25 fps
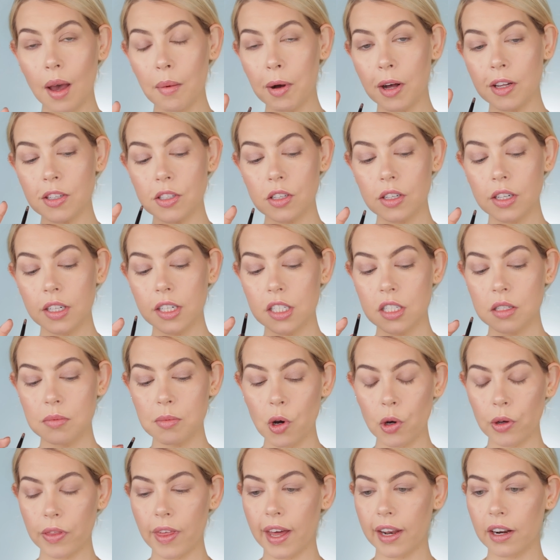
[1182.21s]
I'm also going to
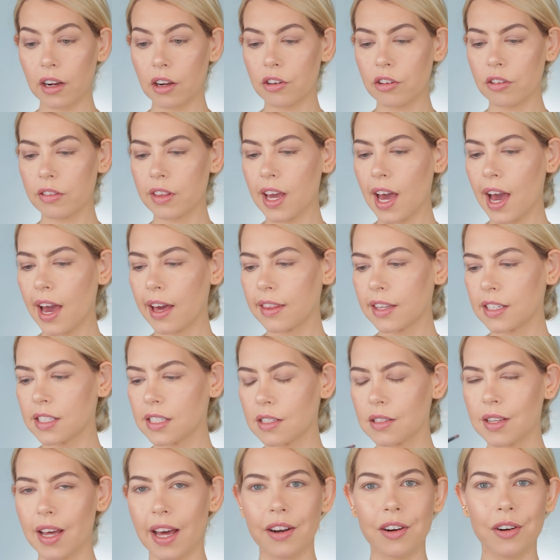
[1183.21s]
smoke that under the eye
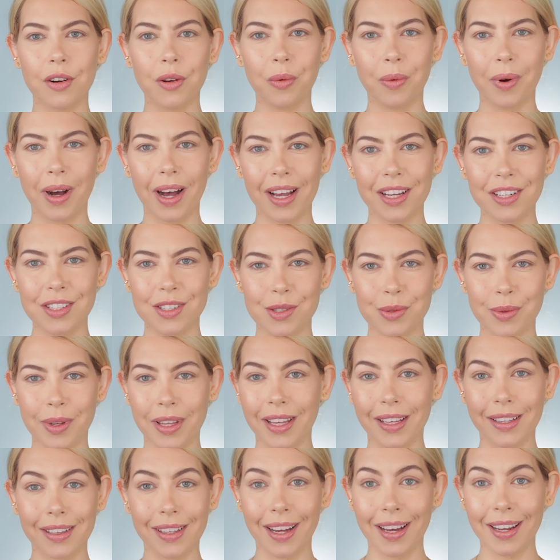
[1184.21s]
this I don't know why I just went
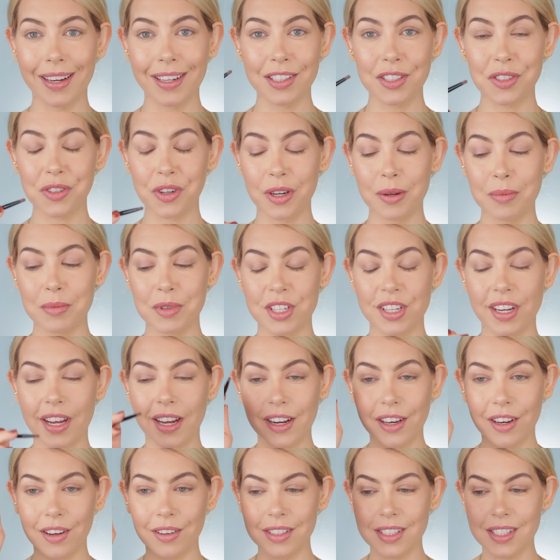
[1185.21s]
like that it's cream
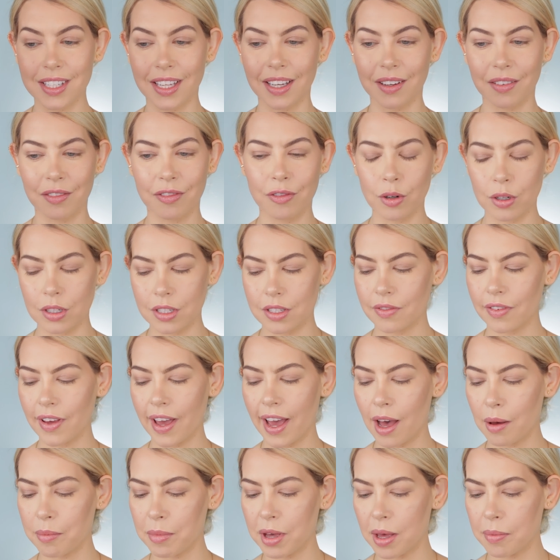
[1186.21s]
shadow it's like force of
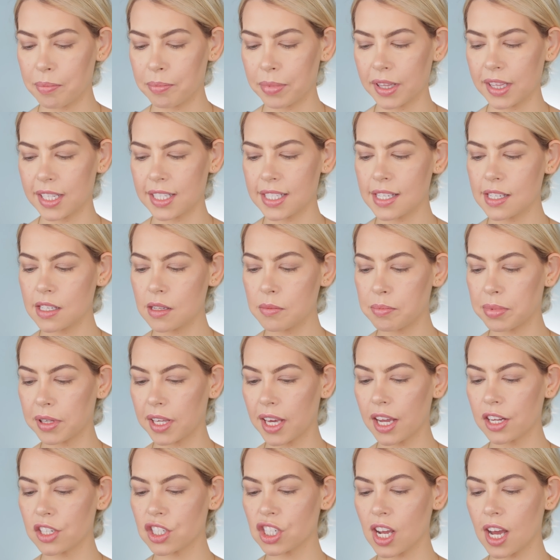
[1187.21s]
habit but this is a
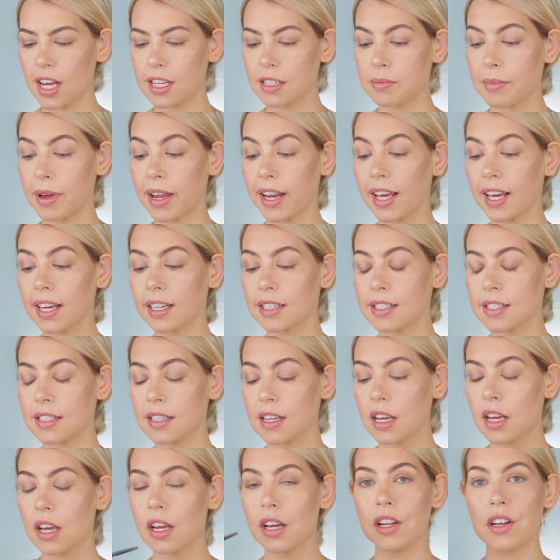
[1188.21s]
BH Cosmetics
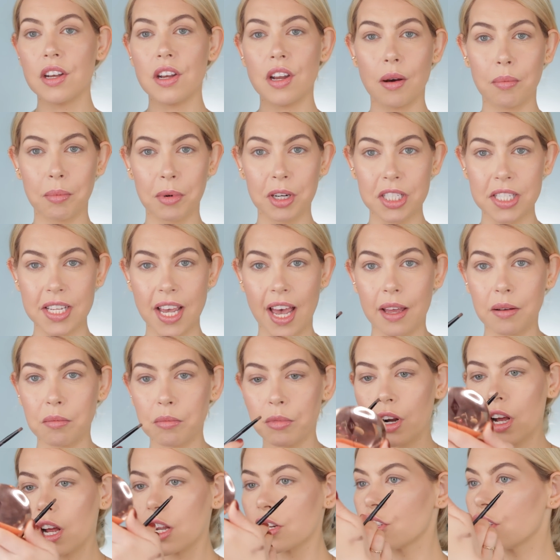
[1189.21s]
number 10
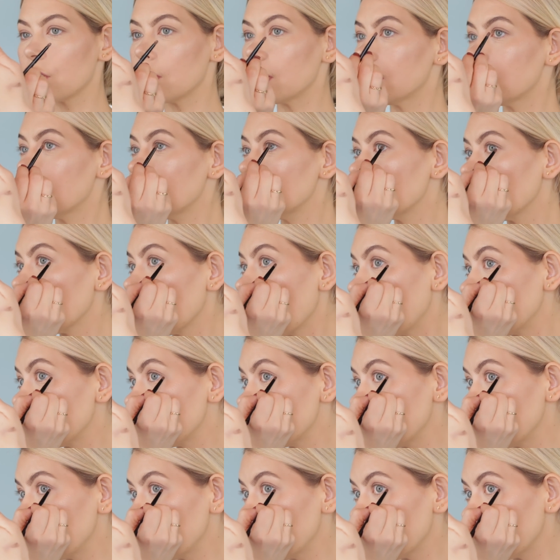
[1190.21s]
brush this has
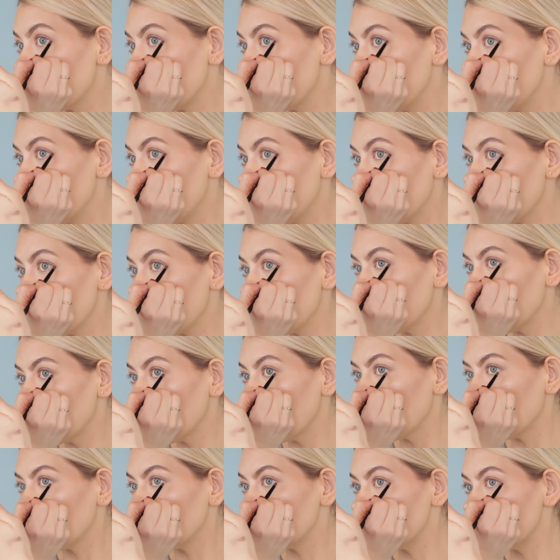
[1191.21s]
lasted with
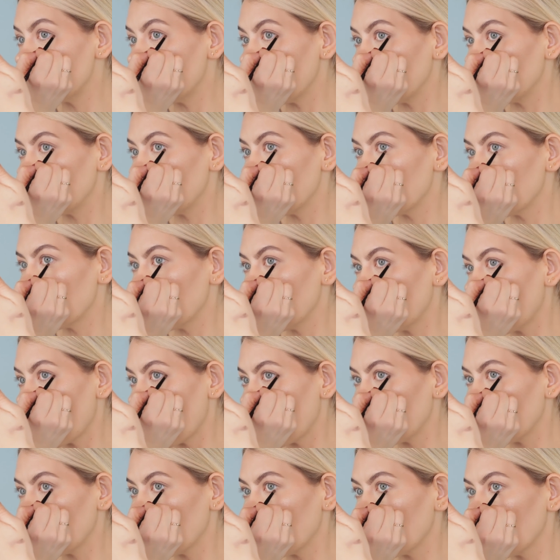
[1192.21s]
me or stayed with me
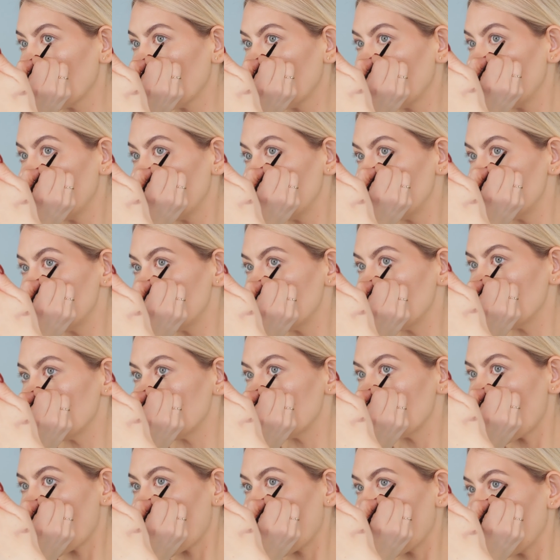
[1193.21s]
rather
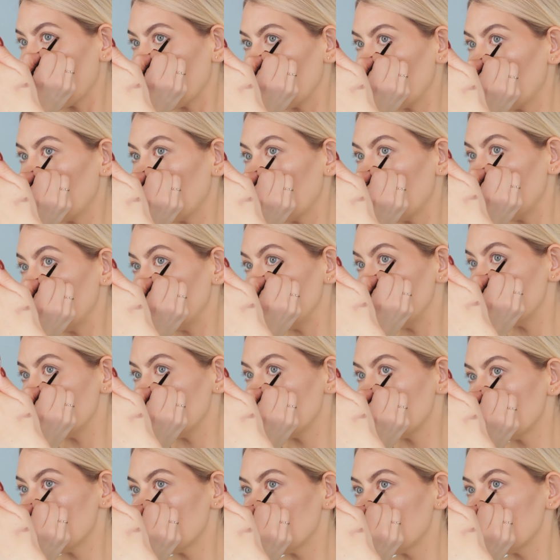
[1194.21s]
since I
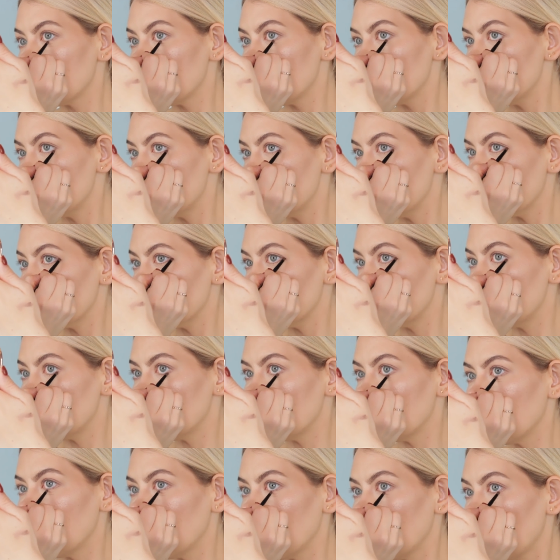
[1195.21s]
was
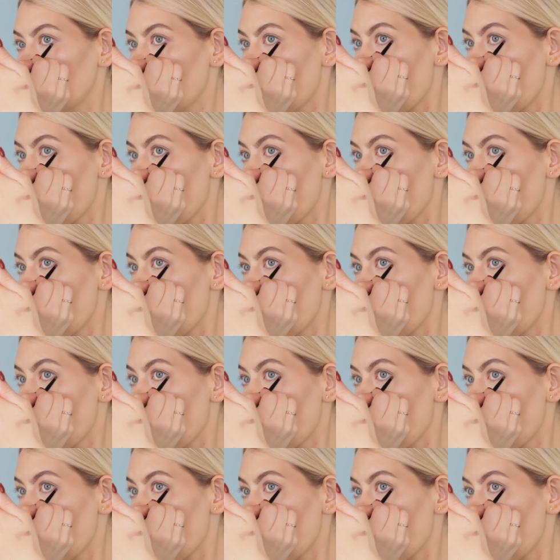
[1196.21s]
16.